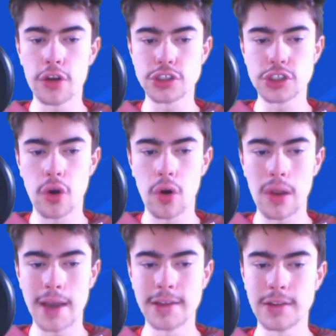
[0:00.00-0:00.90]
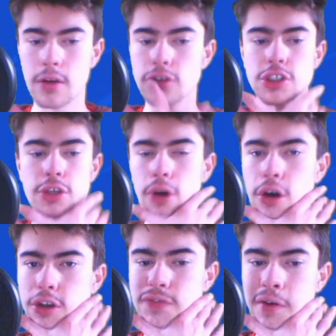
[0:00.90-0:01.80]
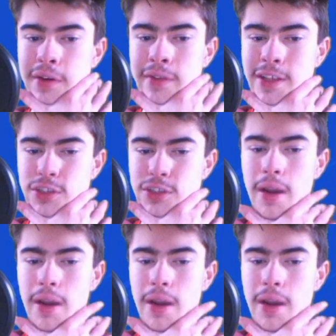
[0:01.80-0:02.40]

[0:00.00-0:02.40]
scoreline to Huddersfield in this one.